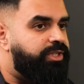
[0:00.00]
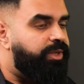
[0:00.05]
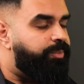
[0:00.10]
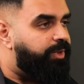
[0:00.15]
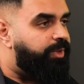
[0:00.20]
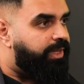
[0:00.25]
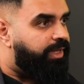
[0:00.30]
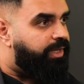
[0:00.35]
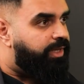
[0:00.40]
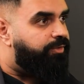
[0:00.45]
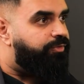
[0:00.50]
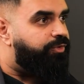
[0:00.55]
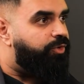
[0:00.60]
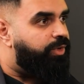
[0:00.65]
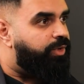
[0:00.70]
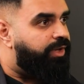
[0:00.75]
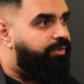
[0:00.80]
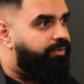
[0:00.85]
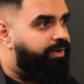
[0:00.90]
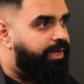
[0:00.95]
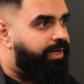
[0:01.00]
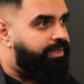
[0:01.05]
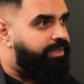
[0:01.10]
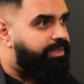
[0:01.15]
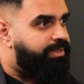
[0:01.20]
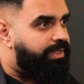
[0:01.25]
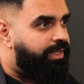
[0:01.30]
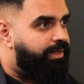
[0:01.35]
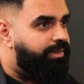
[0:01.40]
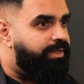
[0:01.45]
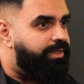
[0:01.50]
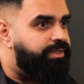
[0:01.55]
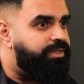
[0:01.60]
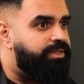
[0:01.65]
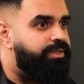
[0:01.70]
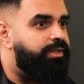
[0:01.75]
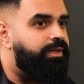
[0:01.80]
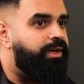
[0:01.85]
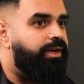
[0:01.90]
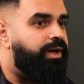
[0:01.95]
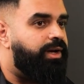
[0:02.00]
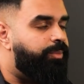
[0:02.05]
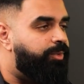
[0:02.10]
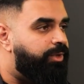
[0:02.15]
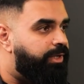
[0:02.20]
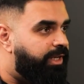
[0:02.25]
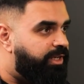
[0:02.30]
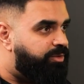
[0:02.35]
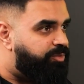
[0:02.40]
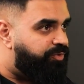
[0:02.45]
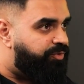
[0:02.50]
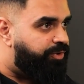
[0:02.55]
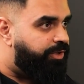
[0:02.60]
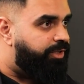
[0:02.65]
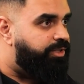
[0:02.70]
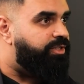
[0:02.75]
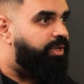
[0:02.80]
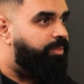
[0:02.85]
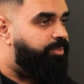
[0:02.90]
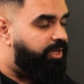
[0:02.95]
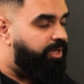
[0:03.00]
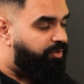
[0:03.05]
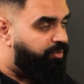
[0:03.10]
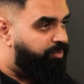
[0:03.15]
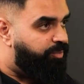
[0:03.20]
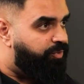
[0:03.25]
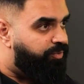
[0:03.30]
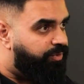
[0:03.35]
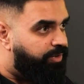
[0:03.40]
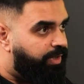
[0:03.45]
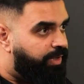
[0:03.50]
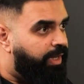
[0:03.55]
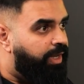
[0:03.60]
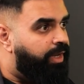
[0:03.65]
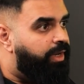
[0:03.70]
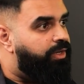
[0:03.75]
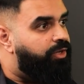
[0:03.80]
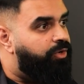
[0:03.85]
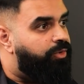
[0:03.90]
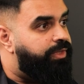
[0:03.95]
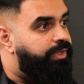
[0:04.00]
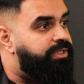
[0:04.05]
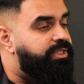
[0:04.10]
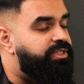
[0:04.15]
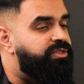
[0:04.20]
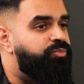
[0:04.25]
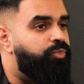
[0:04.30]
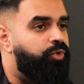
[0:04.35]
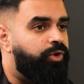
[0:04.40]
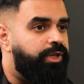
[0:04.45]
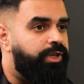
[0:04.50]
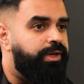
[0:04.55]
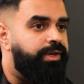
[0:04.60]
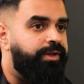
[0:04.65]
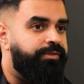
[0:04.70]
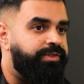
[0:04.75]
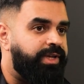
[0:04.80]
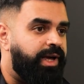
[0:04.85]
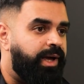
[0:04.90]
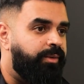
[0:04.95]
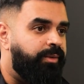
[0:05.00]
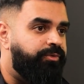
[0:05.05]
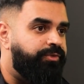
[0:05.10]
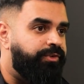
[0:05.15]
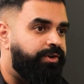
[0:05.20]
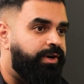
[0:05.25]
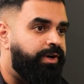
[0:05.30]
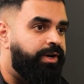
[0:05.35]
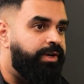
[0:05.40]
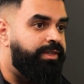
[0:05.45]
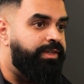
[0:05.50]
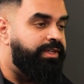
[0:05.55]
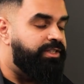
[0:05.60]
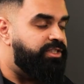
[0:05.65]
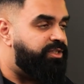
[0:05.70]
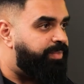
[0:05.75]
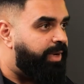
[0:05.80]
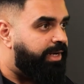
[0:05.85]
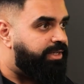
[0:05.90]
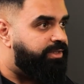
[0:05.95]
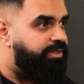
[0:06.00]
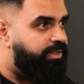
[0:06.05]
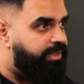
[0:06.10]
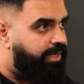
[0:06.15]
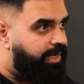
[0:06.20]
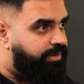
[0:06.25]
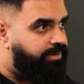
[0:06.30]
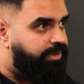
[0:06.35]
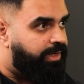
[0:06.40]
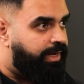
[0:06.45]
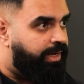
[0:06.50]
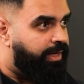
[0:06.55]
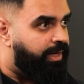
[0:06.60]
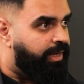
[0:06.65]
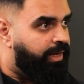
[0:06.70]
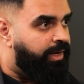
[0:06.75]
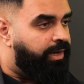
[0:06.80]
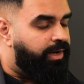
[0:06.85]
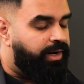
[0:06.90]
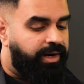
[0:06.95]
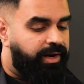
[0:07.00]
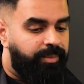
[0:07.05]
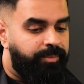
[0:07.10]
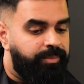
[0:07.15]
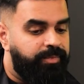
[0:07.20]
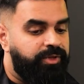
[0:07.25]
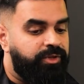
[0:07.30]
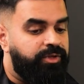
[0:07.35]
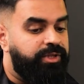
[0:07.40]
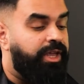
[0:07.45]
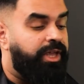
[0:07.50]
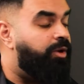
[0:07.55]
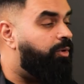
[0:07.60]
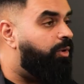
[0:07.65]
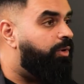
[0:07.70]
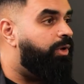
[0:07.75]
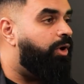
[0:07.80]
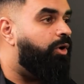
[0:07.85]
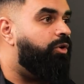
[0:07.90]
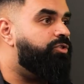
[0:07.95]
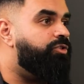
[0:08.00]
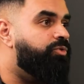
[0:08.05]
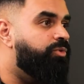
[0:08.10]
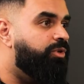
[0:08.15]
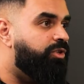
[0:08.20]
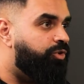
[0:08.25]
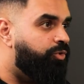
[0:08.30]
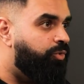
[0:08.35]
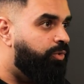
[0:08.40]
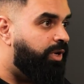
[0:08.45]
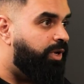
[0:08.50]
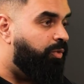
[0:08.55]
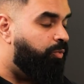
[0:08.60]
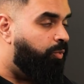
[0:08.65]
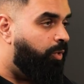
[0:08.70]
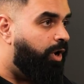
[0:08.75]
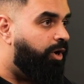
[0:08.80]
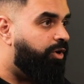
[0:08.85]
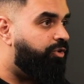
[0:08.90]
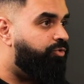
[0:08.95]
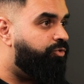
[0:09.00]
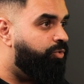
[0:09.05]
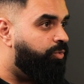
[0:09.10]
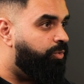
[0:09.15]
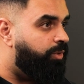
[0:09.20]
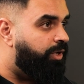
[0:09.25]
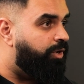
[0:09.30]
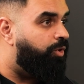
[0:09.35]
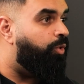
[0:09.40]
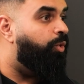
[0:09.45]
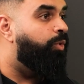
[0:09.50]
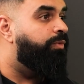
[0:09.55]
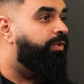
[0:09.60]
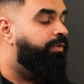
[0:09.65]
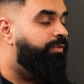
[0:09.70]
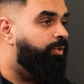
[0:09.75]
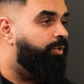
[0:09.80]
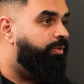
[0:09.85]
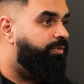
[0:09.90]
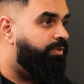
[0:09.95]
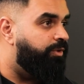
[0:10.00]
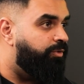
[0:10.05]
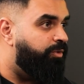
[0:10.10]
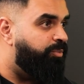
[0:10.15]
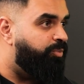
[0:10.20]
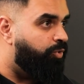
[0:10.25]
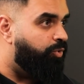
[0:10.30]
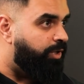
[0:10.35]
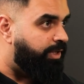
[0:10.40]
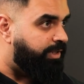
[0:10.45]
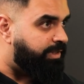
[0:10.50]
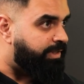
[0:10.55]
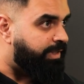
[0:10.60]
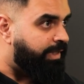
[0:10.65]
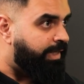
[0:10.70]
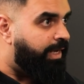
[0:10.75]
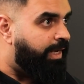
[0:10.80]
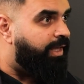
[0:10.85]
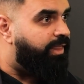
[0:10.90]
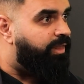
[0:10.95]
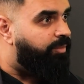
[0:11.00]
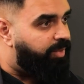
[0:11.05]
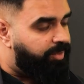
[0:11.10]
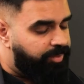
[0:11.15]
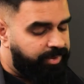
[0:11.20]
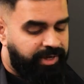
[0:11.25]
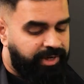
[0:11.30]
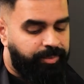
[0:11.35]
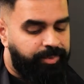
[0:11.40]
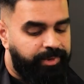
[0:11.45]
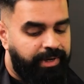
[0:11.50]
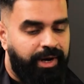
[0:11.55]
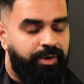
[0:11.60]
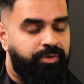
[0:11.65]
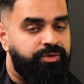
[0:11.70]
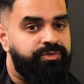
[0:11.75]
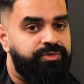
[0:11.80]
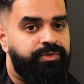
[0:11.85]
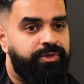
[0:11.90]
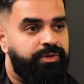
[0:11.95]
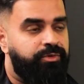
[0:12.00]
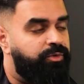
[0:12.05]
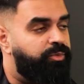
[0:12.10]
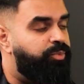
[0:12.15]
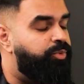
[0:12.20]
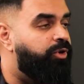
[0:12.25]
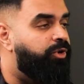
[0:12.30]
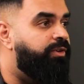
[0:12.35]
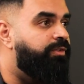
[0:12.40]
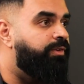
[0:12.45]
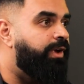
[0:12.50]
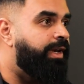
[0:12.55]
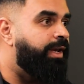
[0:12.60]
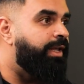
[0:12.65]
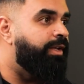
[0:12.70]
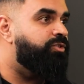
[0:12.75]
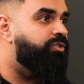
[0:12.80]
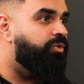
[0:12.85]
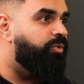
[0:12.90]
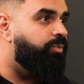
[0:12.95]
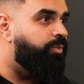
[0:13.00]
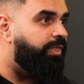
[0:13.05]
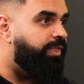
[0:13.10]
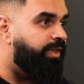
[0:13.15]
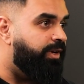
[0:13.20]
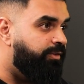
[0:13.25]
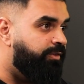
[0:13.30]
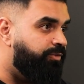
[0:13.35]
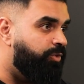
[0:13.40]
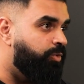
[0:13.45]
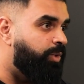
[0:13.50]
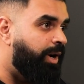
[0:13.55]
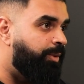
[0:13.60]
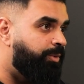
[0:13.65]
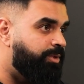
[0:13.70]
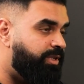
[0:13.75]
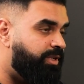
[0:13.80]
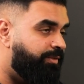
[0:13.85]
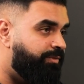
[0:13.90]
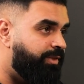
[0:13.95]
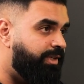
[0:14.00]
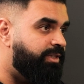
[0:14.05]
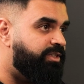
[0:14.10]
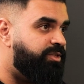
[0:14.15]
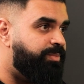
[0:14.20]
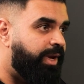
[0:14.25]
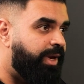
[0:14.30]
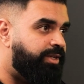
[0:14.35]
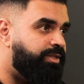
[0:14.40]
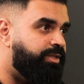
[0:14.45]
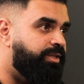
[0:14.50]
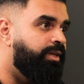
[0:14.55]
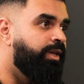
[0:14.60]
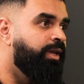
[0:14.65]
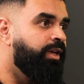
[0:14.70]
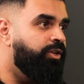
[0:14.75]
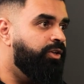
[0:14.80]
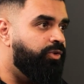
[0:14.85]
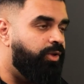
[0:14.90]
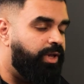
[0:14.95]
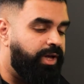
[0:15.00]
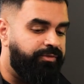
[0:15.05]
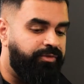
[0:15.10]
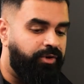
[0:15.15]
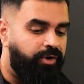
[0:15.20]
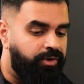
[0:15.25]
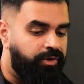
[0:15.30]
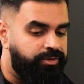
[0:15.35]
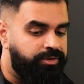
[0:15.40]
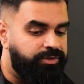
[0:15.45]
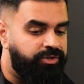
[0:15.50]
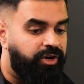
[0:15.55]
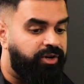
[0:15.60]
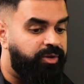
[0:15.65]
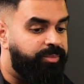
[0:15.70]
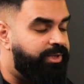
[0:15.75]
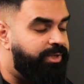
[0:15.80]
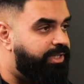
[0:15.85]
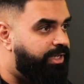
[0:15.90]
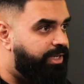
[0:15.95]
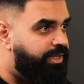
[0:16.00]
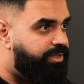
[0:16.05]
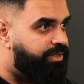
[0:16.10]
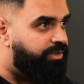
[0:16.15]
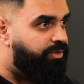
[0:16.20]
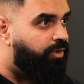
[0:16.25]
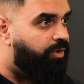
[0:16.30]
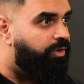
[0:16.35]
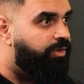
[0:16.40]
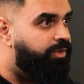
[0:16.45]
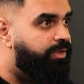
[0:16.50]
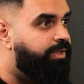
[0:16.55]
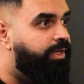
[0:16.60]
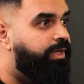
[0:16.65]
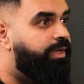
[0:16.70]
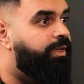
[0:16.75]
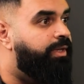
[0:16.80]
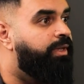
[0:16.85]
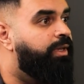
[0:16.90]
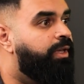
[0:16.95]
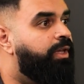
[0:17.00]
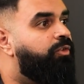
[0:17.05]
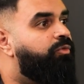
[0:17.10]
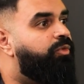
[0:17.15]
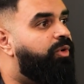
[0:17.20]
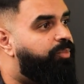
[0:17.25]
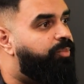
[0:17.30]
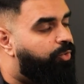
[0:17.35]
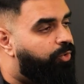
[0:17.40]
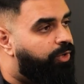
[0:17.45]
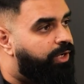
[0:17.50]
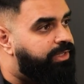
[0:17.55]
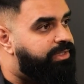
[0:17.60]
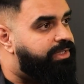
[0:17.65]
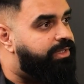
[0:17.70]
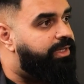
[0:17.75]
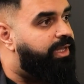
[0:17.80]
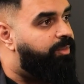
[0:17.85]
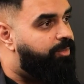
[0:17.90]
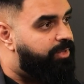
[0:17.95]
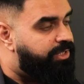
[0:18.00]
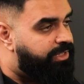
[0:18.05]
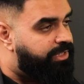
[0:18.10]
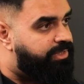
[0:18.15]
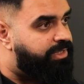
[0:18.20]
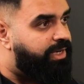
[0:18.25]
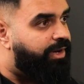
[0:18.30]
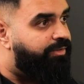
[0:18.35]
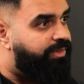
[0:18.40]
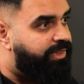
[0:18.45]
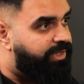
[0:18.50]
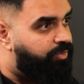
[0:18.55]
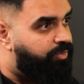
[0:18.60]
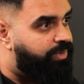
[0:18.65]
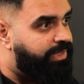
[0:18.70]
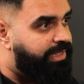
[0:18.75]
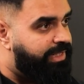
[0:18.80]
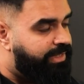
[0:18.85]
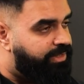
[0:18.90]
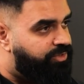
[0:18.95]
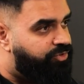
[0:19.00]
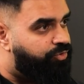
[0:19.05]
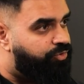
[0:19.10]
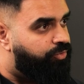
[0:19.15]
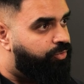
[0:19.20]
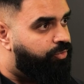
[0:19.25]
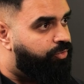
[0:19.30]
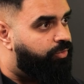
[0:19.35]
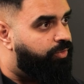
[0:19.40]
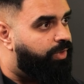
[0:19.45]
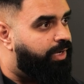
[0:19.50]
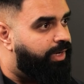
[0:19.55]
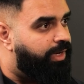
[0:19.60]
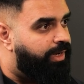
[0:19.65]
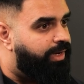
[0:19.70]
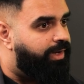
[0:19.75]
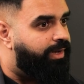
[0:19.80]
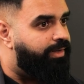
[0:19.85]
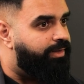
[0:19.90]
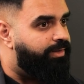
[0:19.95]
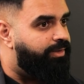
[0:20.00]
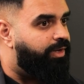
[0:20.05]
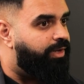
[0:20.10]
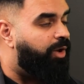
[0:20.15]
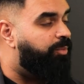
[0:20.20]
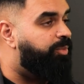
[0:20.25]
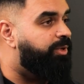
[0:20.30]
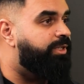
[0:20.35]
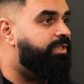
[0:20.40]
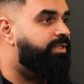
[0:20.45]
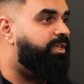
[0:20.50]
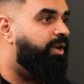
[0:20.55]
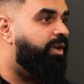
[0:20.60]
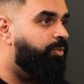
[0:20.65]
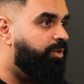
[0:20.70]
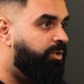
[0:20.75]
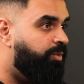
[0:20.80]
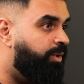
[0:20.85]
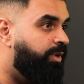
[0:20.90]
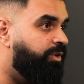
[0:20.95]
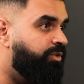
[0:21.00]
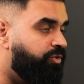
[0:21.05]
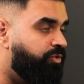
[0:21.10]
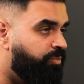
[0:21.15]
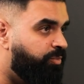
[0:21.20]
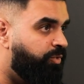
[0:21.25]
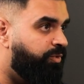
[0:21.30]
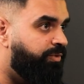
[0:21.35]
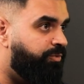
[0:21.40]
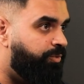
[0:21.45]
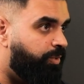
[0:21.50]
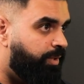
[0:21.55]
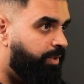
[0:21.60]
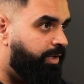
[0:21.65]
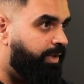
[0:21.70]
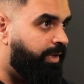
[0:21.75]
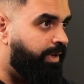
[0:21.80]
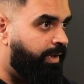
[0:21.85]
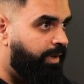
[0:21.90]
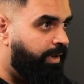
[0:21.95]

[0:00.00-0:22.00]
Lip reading: typically, if you give us at least a couple of days before your subject removal, this is more than enough time for the inspection to get done. That will also include a walkthrough and an overview of the report, and then maybe a couple of hours for the report writing. So within a few hours of the inspection, you'll have all the documentation, all of the reports, images, everything you need to help you decide what you want to do moving forward.